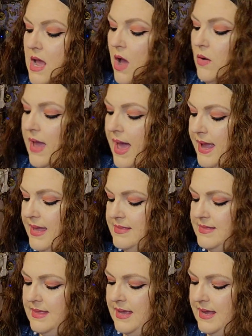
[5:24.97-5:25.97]
Okay,
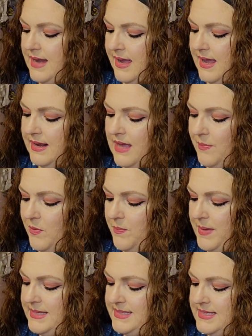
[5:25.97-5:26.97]
and then I got a couple
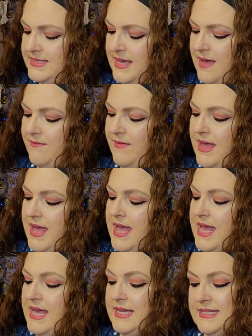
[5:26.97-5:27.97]
pieces of
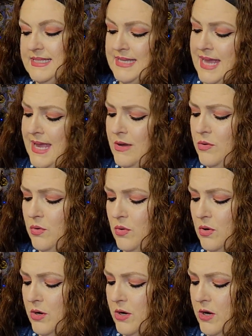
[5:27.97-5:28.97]

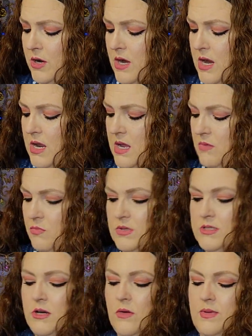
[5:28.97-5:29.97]
decor. We'll
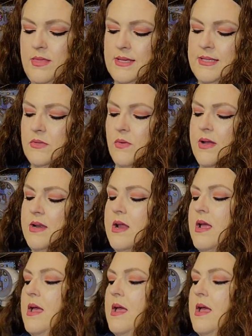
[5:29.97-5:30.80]
start with this one.